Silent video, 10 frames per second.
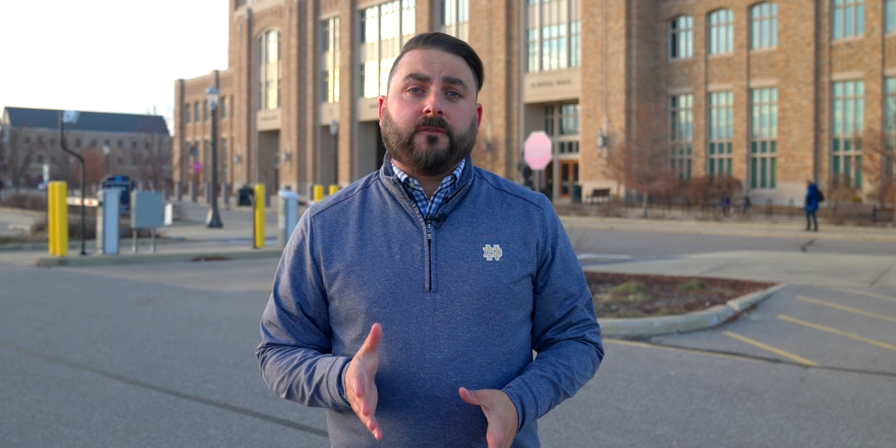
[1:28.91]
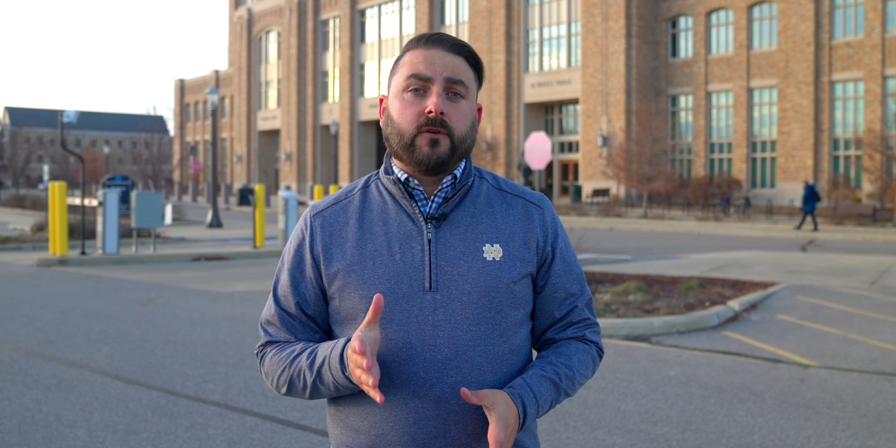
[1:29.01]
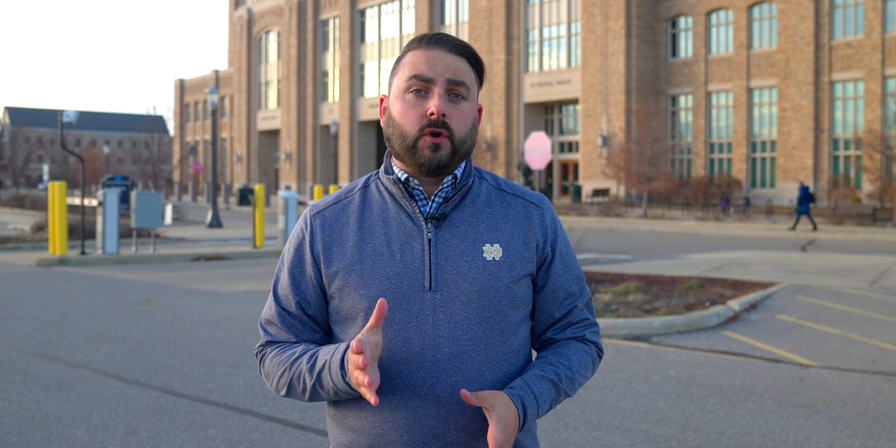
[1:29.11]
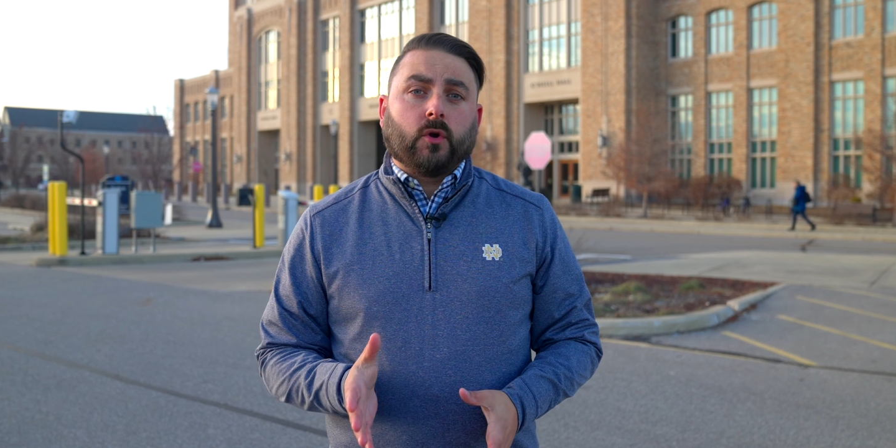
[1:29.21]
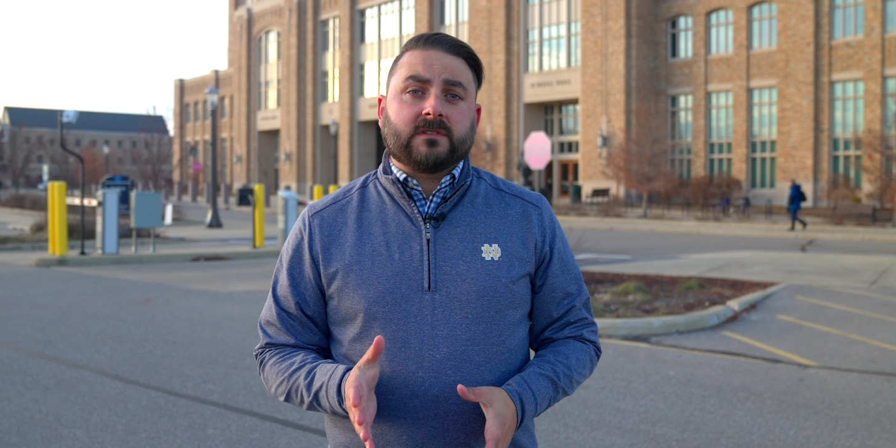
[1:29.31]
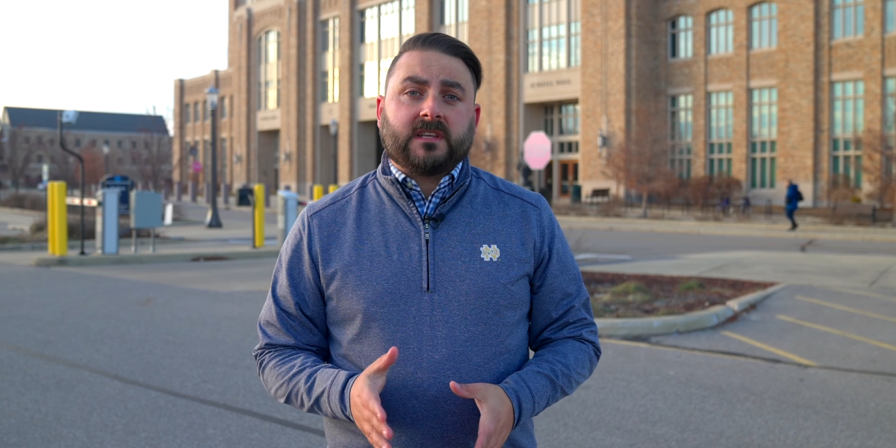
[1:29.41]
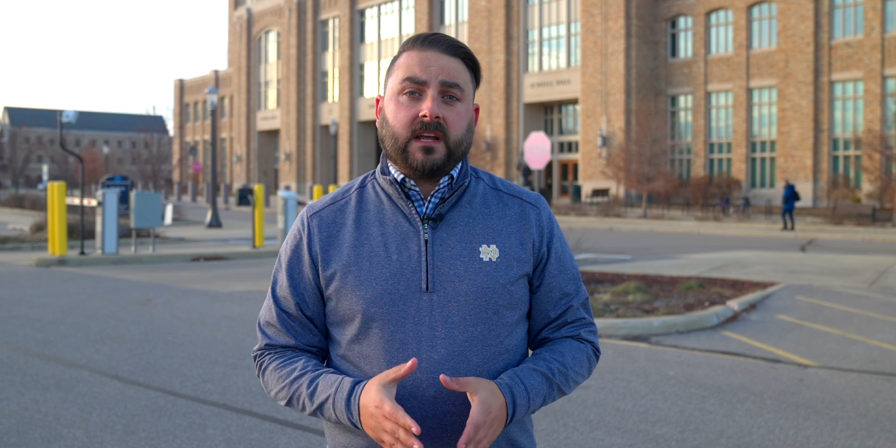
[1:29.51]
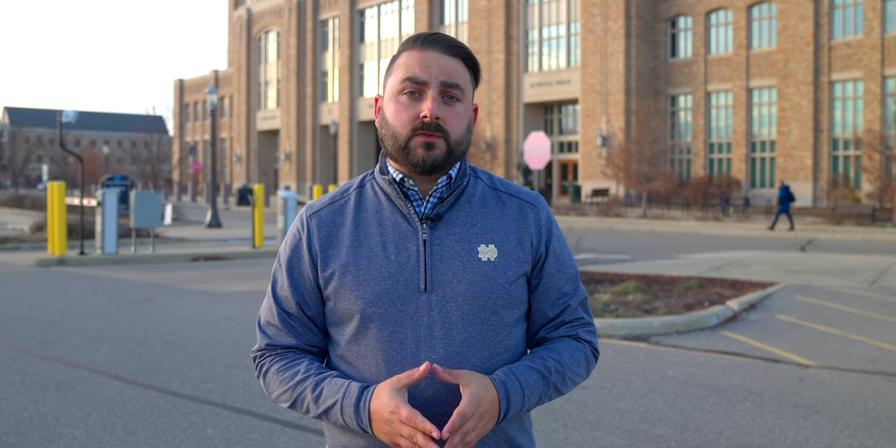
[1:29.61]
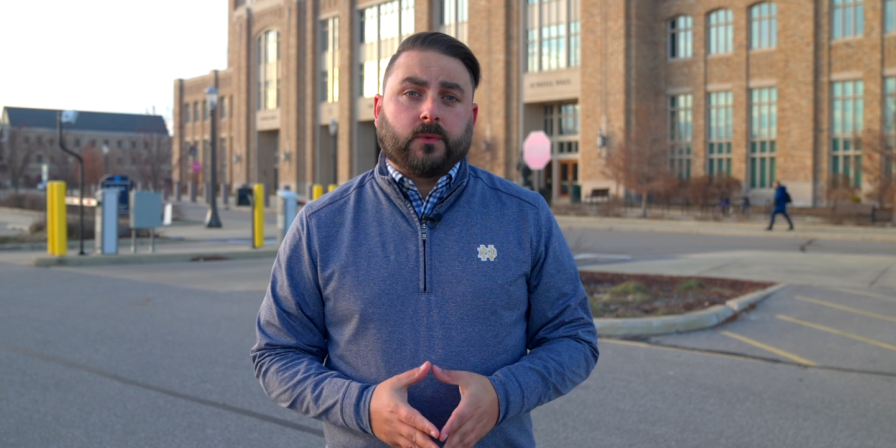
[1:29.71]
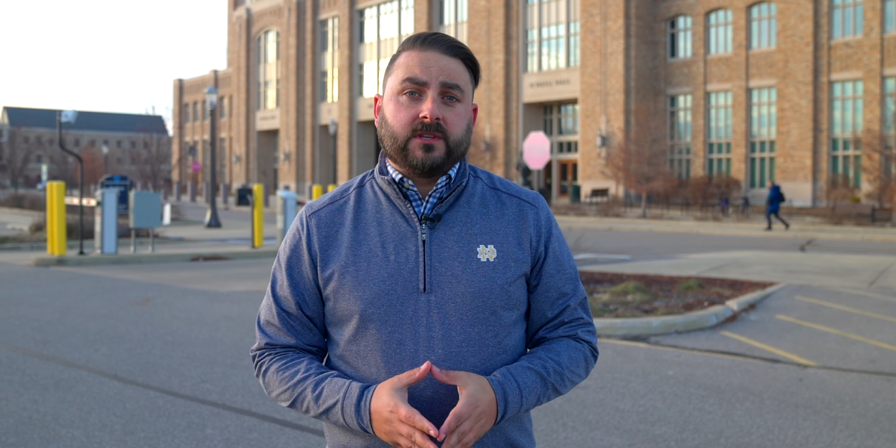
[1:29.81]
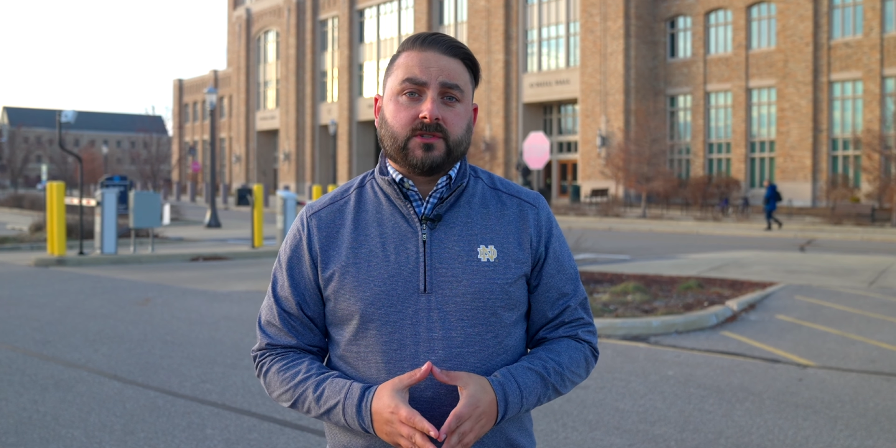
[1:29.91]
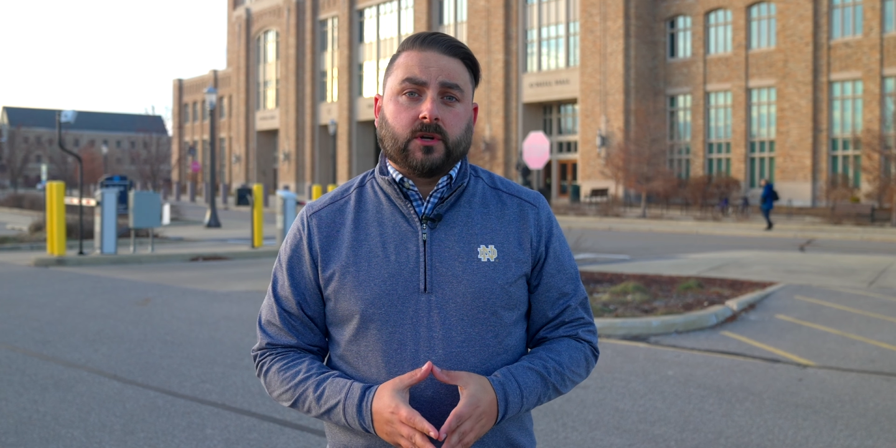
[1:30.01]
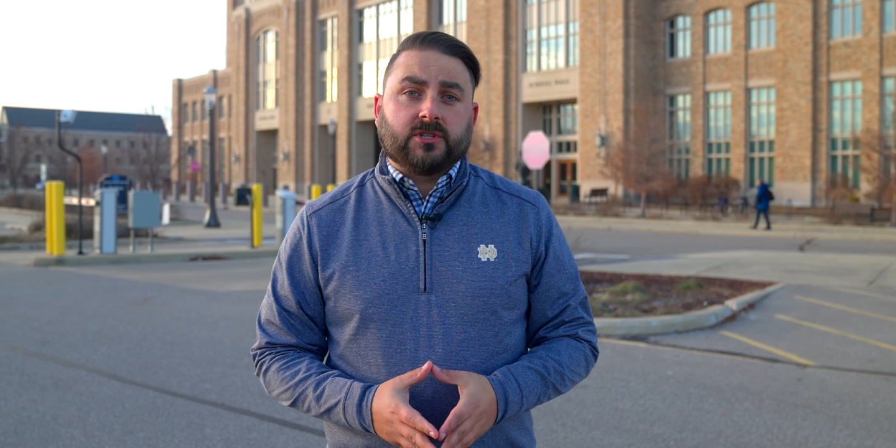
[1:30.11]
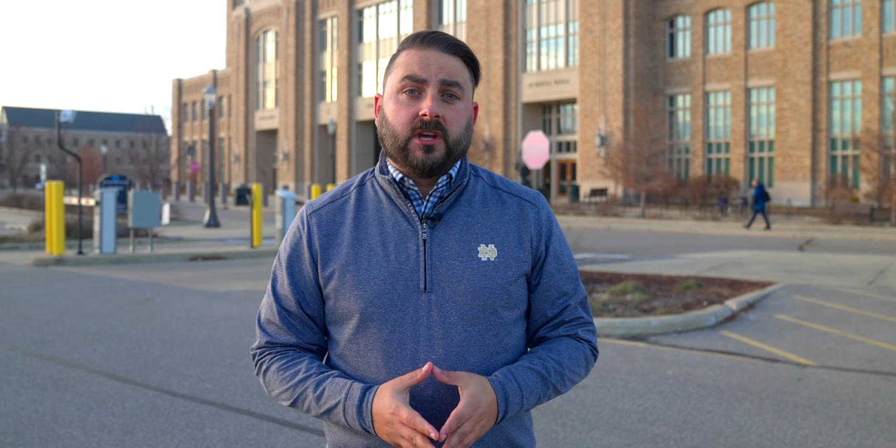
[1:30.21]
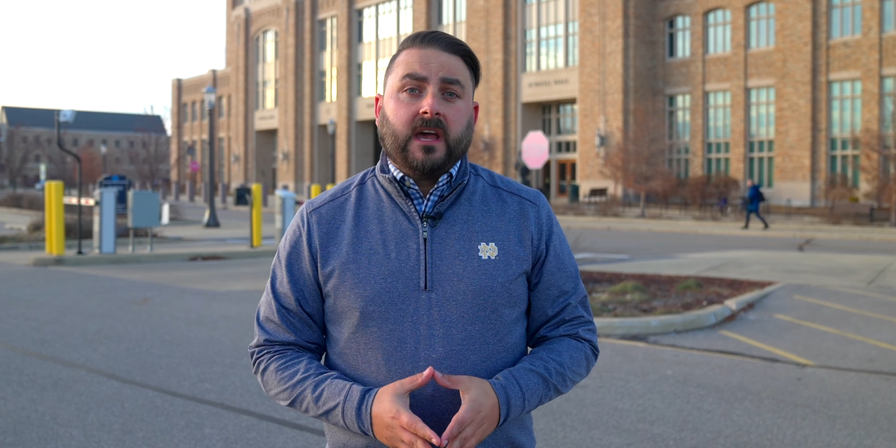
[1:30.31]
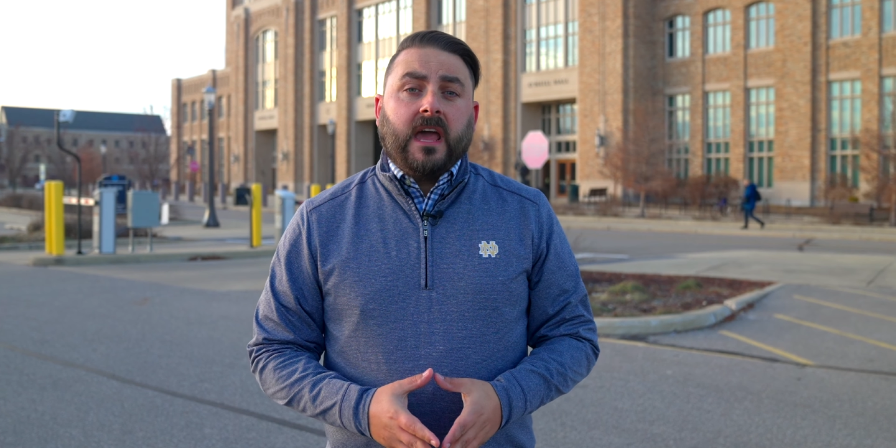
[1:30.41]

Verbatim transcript: for Neuroscience Research